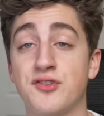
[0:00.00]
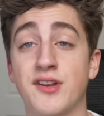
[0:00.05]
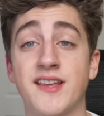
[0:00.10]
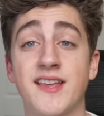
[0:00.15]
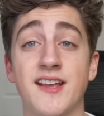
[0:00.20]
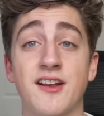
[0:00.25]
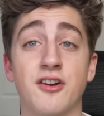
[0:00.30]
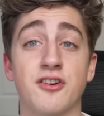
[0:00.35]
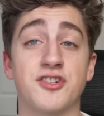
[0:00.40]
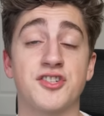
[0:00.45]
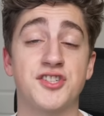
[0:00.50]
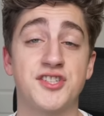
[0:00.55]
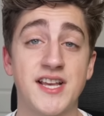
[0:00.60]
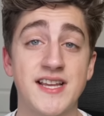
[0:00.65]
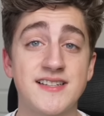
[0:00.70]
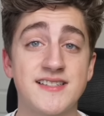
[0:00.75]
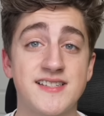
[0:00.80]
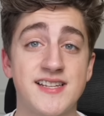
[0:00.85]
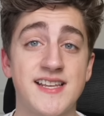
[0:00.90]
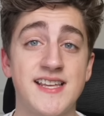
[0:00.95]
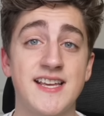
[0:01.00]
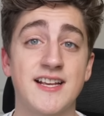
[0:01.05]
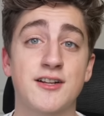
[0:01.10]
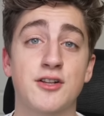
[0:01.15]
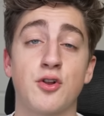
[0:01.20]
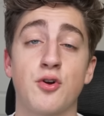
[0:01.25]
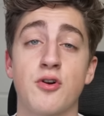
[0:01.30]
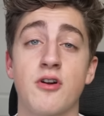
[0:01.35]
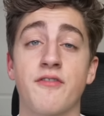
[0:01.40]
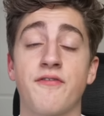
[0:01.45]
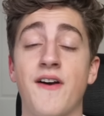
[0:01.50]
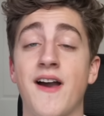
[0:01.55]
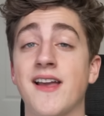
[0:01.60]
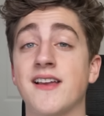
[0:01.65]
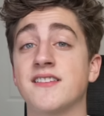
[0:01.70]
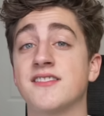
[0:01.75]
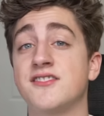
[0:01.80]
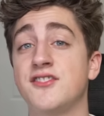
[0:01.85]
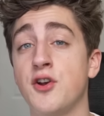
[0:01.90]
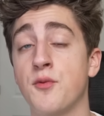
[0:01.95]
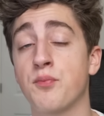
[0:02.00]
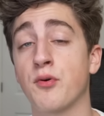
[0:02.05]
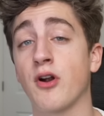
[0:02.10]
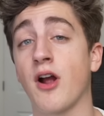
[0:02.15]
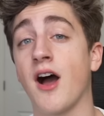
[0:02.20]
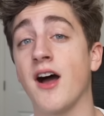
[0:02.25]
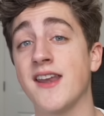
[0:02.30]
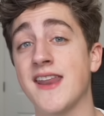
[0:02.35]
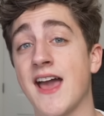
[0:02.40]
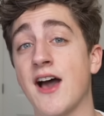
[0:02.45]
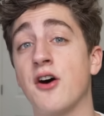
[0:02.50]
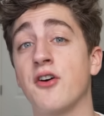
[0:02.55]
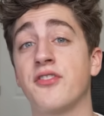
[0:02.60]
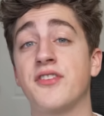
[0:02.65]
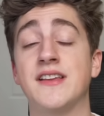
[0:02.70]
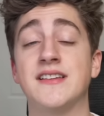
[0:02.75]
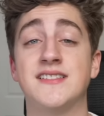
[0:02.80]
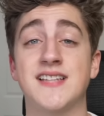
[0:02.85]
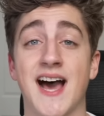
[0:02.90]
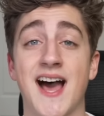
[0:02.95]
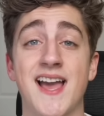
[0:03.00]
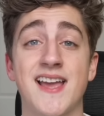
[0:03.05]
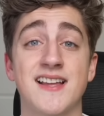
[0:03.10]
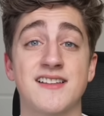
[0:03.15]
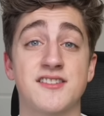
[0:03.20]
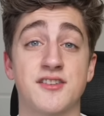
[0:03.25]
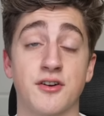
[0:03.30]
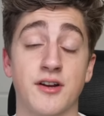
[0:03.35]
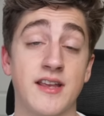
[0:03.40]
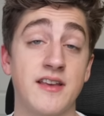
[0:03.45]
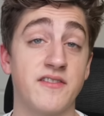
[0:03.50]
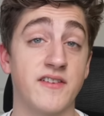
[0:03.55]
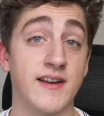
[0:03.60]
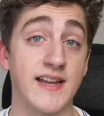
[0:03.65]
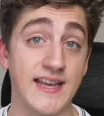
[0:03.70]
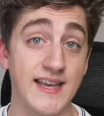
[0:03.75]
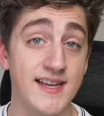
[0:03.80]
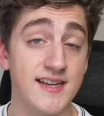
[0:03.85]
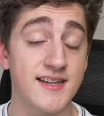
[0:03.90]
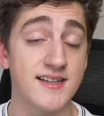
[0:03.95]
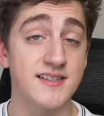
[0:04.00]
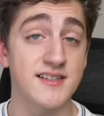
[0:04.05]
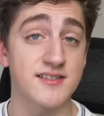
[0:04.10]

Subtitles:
Drinking her shit tea, glorifying super unhealthy diets, or even eating